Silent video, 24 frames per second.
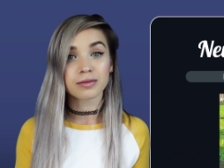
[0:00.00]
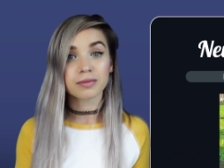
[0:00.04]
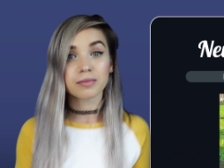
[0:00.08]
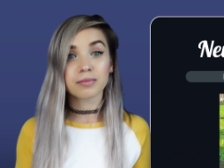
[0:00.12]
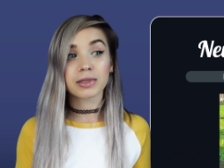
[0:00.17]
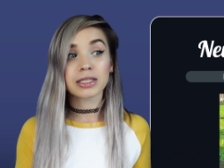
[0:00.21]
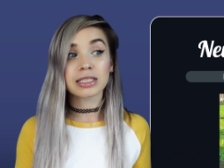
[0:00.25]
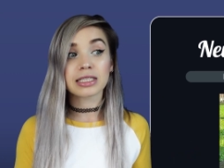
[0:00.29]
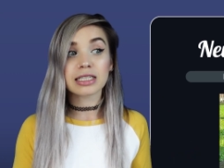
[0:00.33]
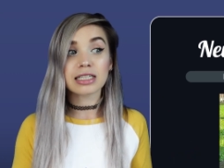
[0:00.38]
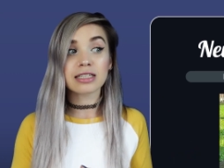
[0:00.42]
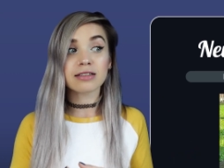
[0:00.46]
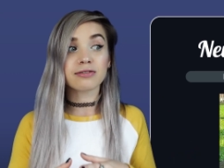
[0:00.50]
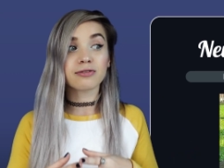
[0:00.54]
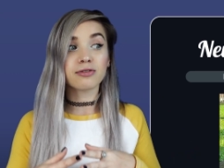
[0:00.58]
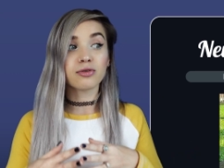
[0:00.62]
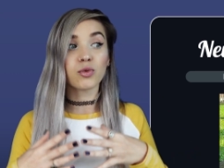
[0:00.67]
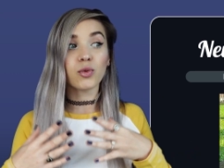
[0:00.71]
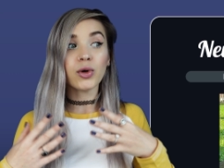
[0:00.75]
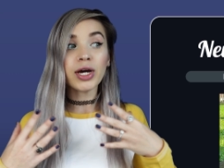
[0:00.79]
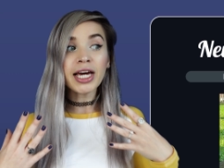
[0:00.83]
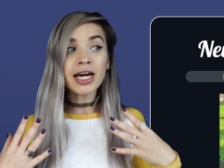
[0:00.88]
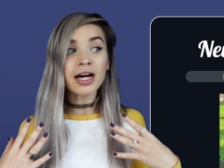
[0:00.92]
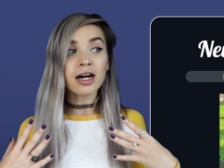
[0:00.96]
But if
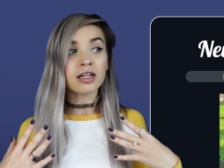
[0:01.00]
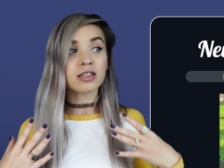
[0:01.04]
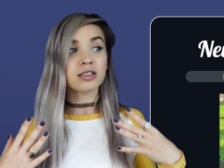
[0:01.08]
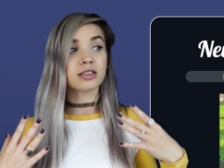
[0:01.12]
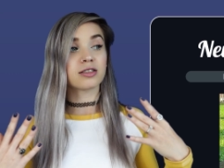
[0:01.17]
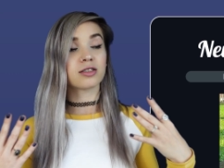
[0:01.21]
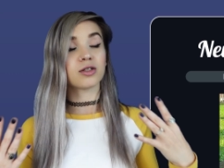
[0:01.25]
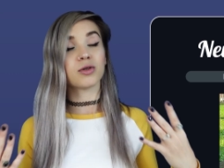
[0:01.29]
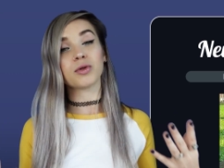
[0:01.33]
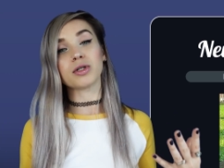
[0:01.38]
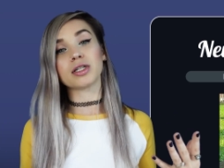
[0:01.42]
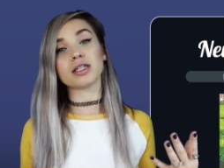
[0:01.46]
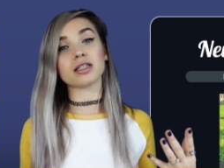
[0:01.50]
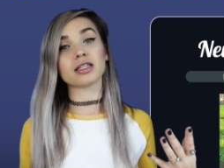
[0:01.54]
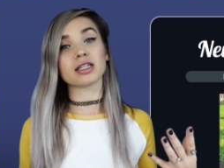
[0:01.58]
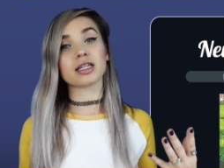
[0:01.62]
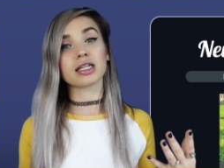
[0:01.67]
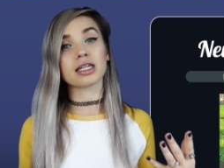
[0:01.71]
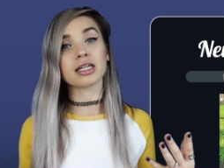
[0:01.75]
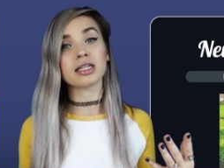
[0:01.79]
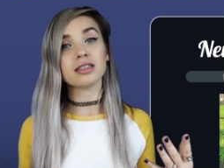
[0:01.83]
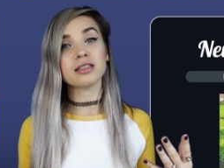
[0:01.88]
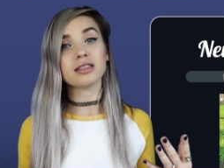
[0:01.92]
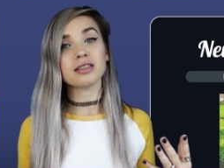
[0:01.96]
we are so good
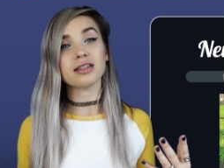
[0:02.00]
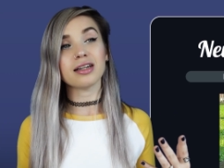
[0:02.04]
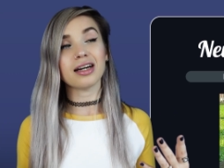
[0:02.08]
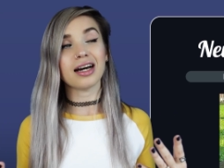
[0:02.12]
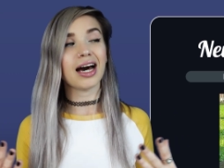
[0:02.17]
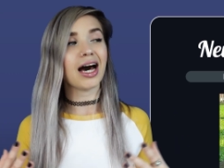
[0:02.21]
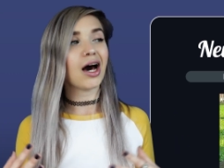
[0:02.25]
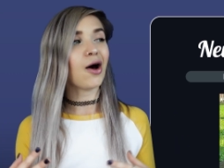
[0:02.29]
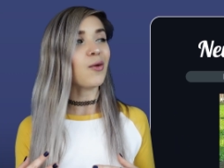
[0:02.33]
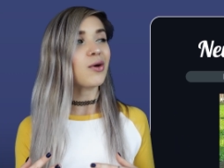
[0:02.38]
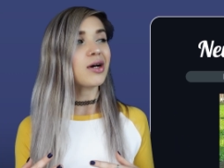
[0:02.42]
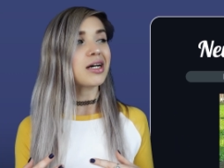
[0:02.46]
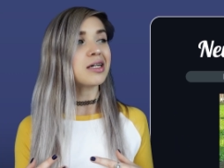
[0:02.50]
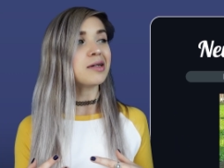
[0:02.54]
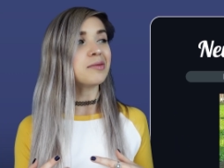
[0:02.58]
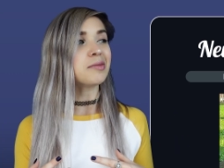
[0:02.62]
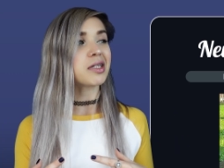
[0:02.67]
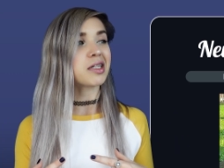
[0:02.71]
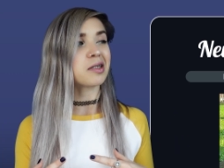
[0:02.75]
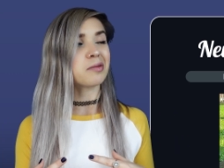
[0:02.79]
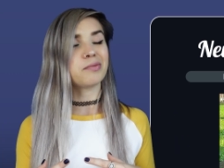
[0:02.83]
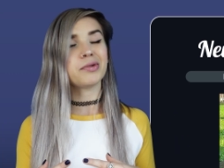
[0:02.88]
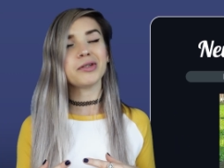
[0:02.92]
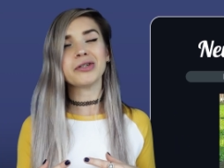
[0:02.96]
at it, how come
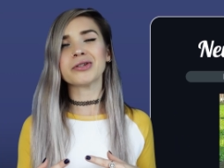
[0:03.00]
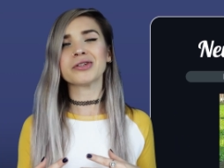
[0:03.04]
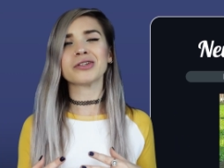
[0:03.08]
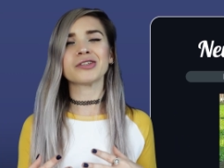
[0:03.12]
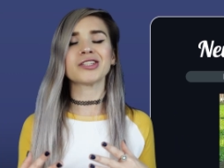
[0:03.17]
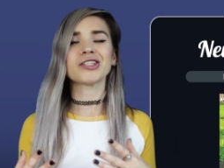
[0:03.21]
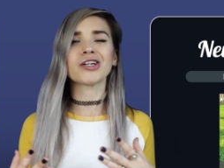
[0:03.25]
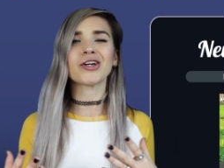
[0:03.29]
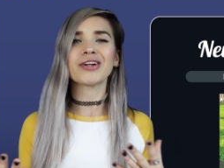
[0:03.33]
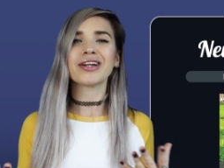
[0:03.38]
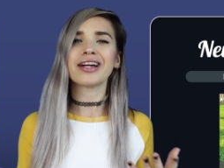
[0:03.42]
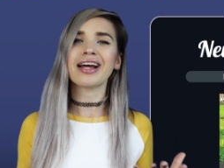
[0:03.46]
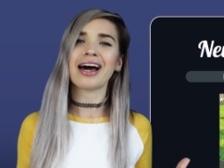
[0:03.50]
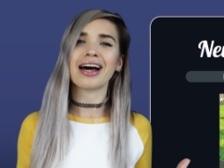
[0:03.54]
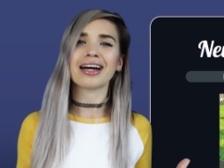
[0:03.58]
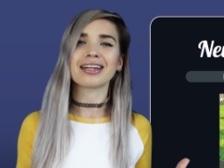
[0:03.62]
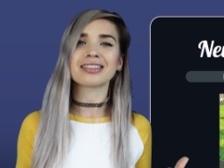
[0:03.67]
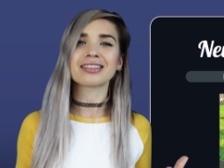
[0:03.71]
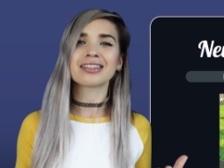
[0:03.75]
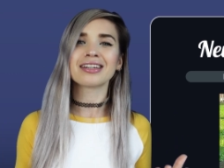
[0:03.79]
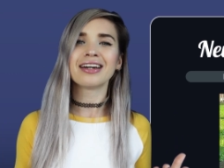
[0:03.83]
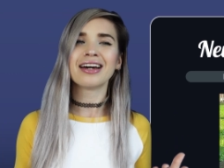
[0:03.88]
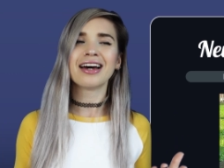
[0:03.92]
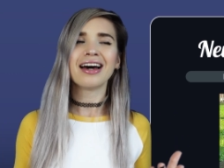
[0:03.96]
computers are
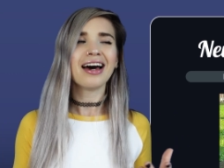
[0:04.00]
not?